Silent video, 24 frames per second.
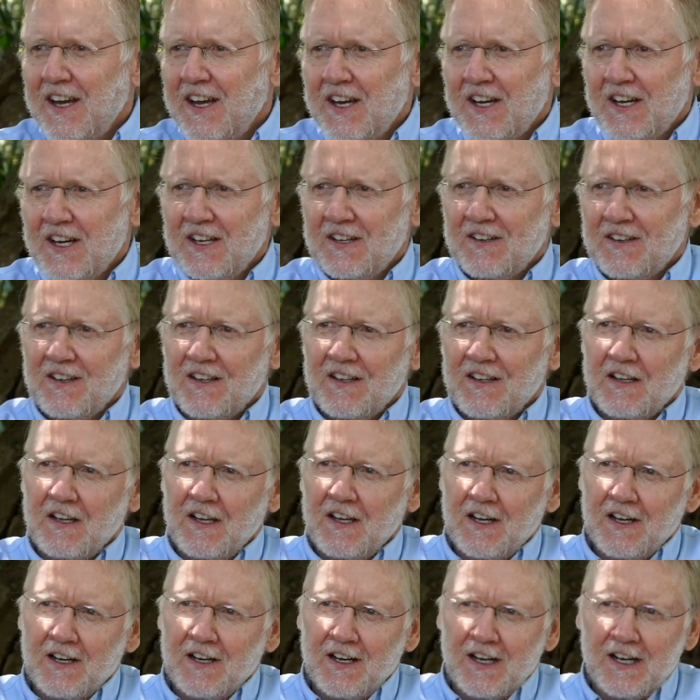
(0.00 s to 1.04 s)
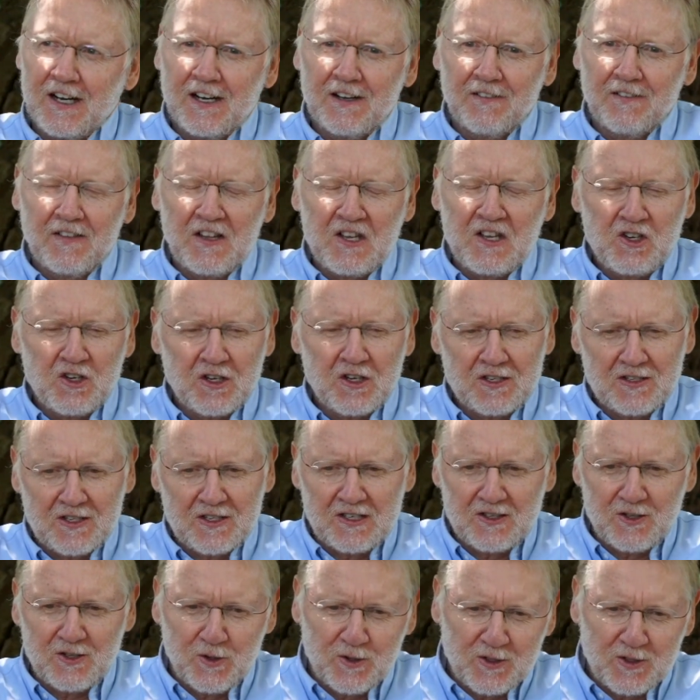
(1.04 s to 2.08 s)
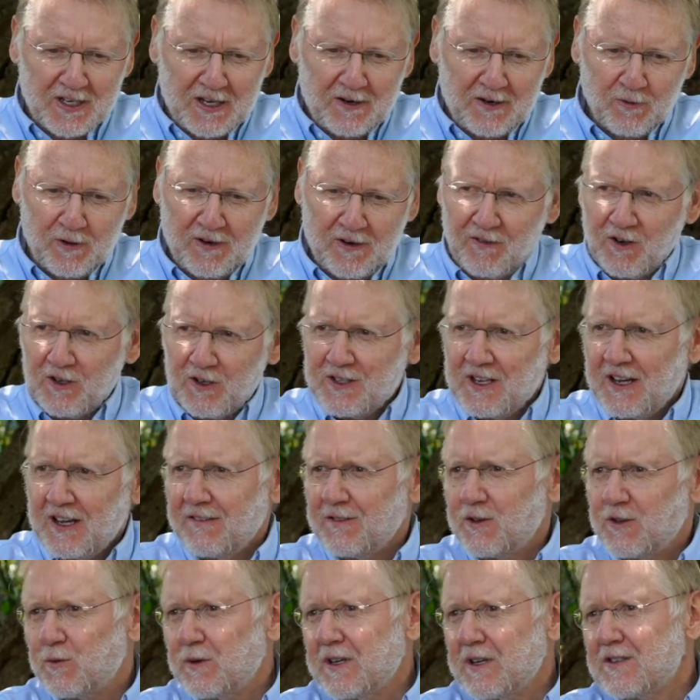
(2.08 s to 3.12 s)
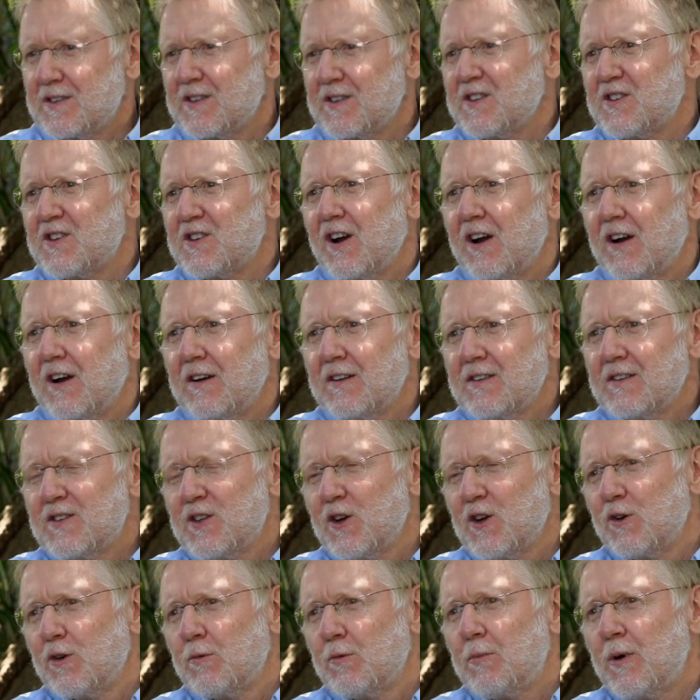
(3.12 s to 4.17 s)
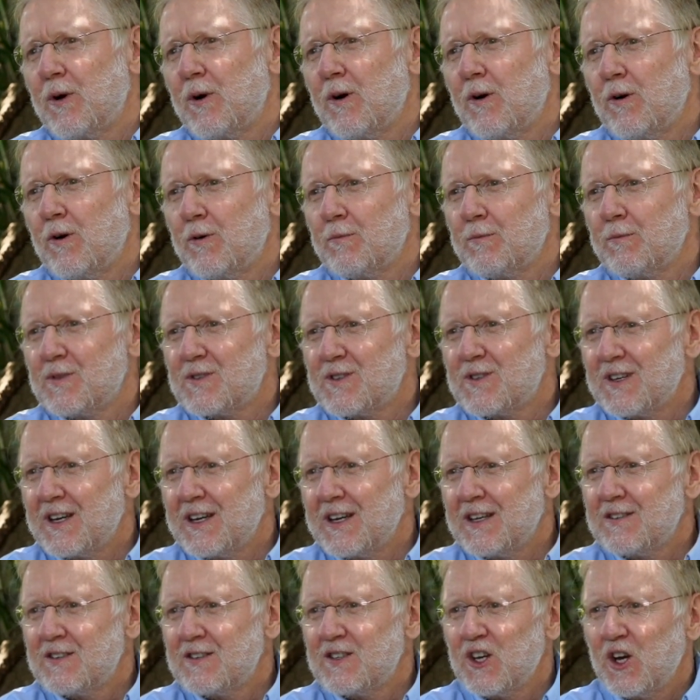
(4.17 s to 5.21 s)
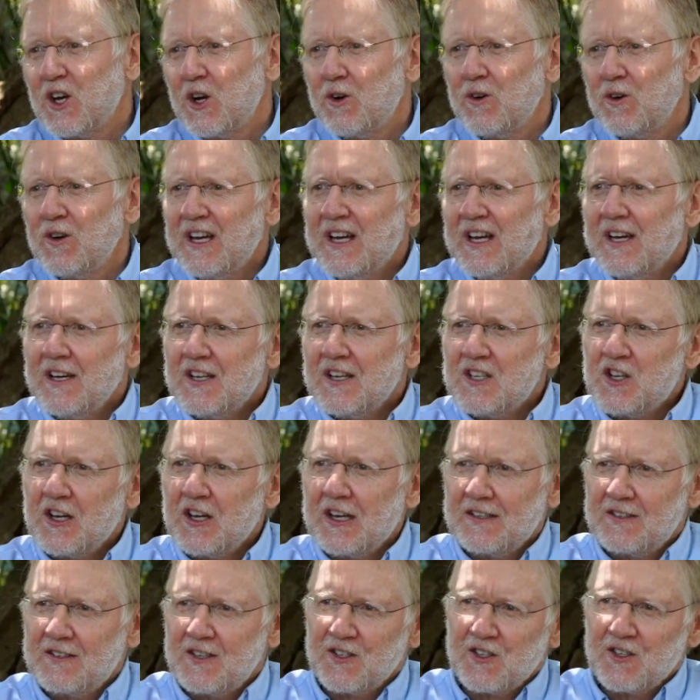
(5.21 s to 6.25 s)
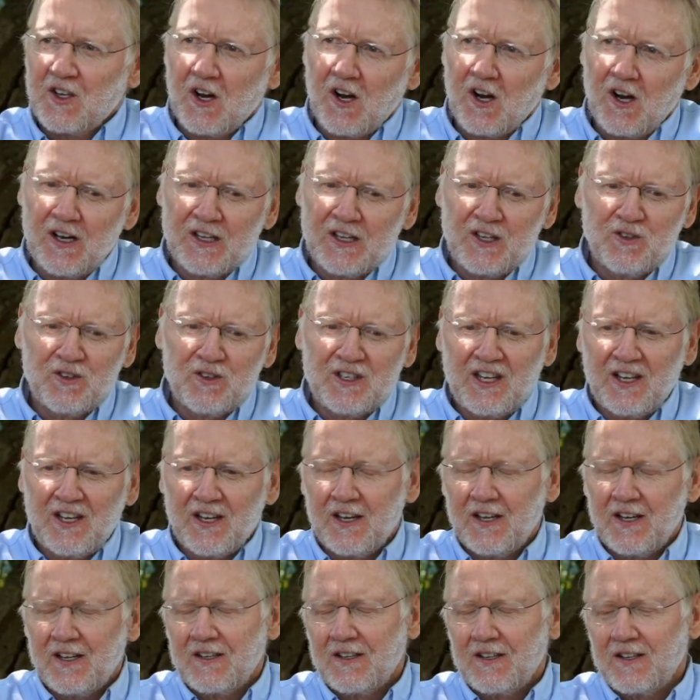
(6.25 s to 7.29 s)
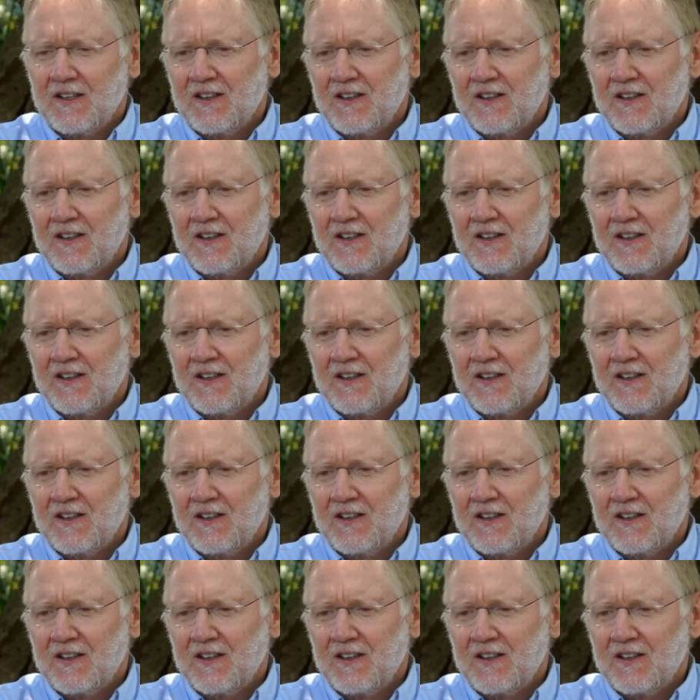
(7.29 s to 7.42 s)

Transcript: And just as you say, rivers have twists and turns, so do poems. And so chances are you'd get